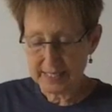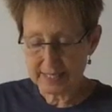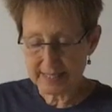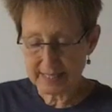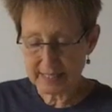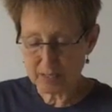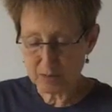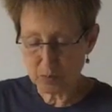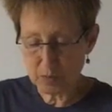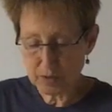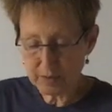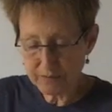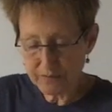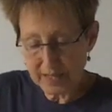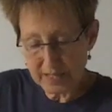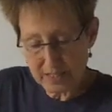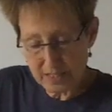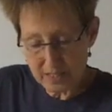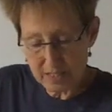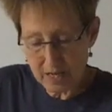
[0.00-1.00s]
It says, what if
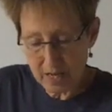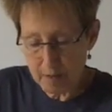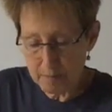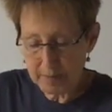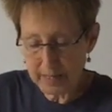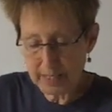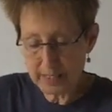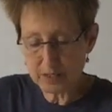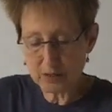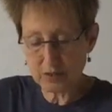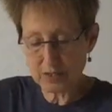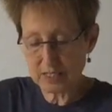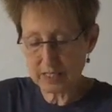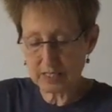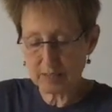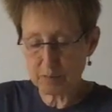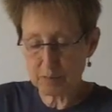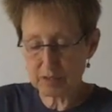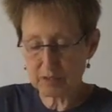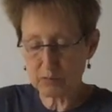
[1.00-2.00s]
that denominator is
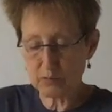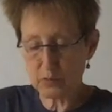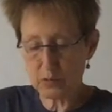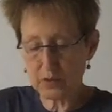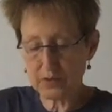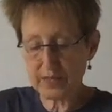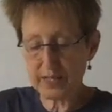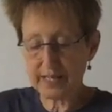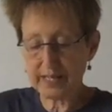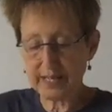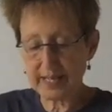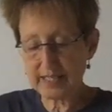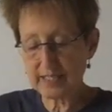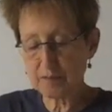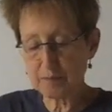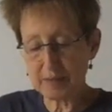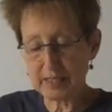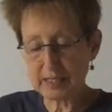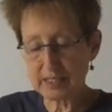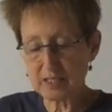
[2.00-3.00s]
x plus 4 and then an
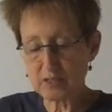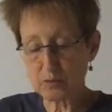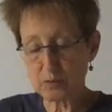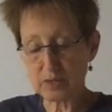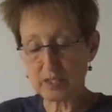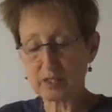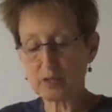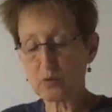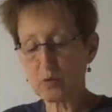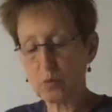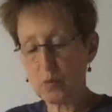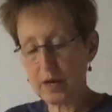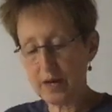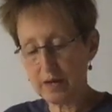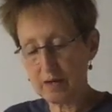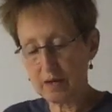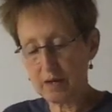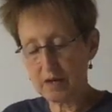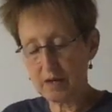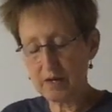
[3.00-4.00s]
x minus 3
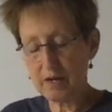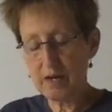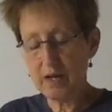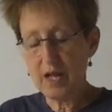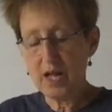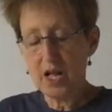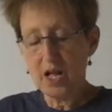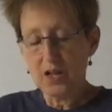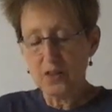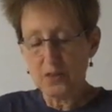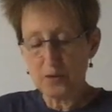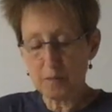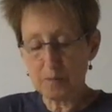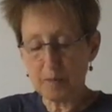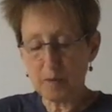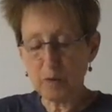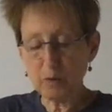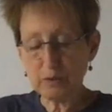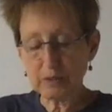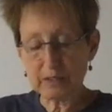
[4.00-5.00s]
squared? They're
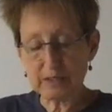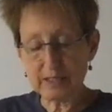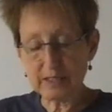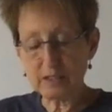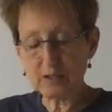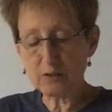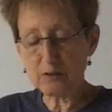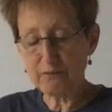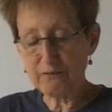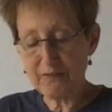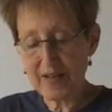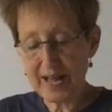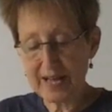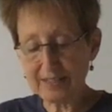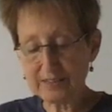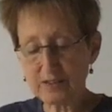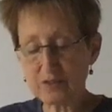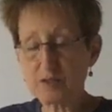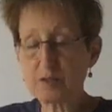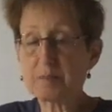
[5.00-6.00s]
both linear
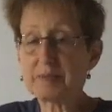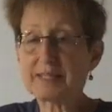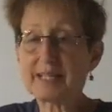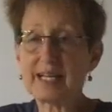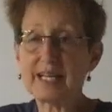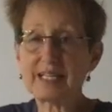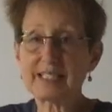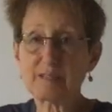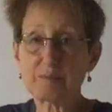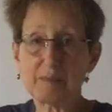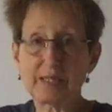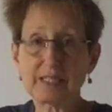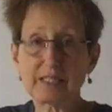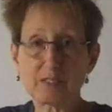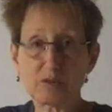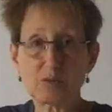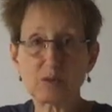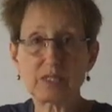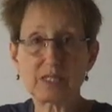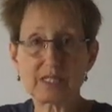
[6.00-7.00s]
factors, but that x
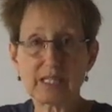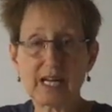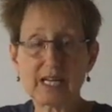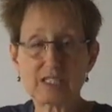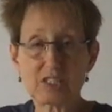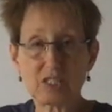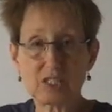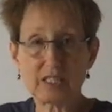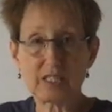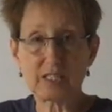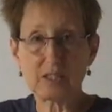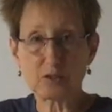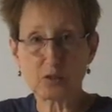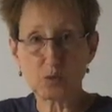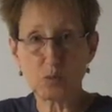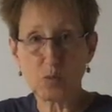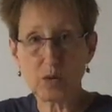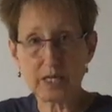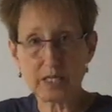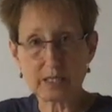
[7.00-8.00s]
minus 3 is actually there
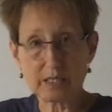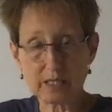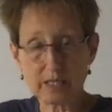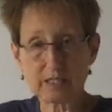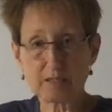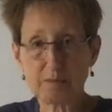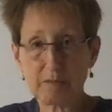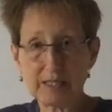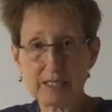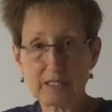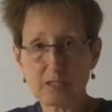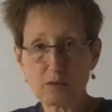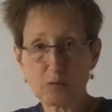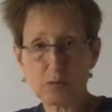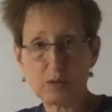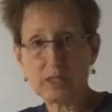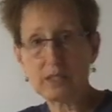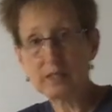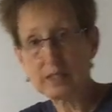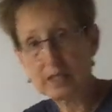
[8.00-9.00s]
twice, x minus
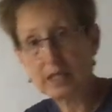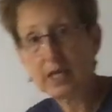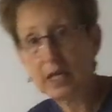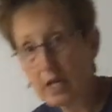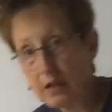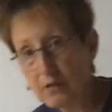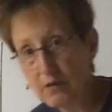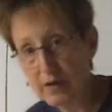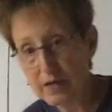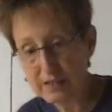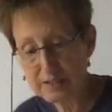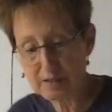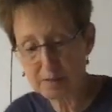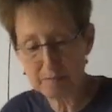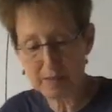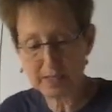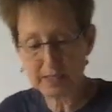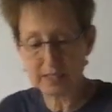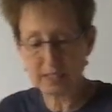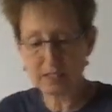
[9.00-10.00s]
3 and then another x
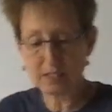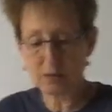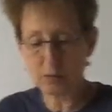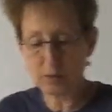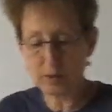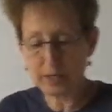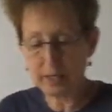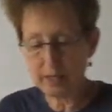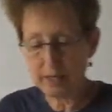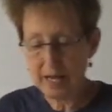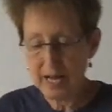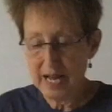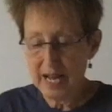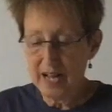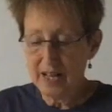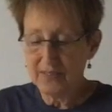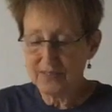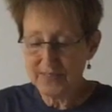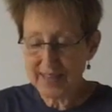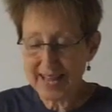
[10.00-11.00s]
minus 3.
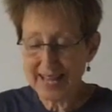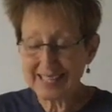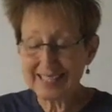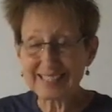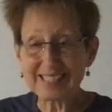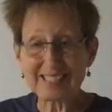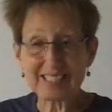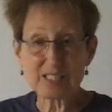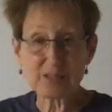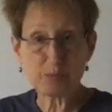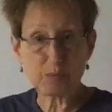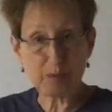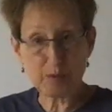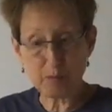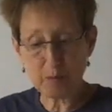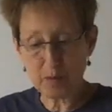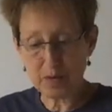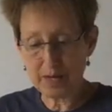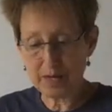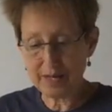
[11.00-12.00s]
That gets
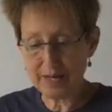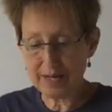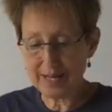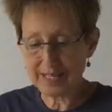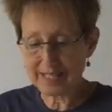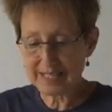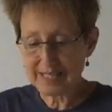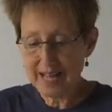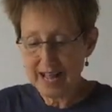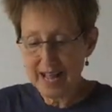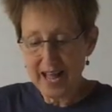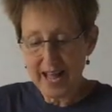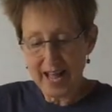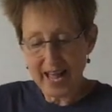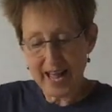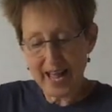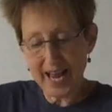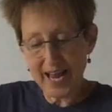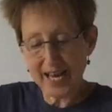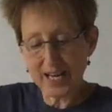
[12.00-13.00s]
rewritten as
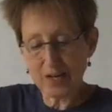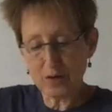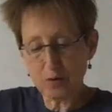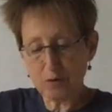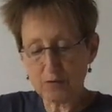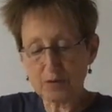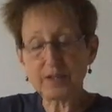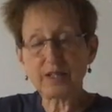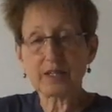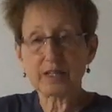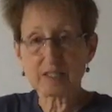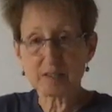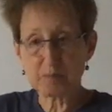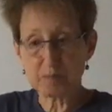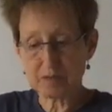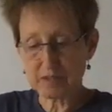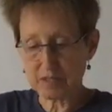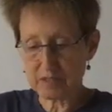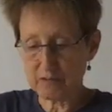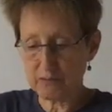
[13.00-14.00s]
a over the x
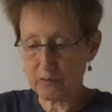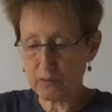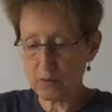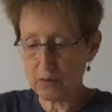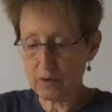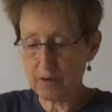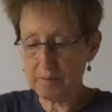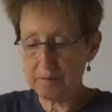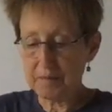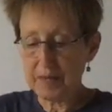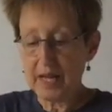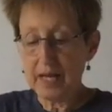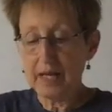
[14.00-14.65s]
plus the 4,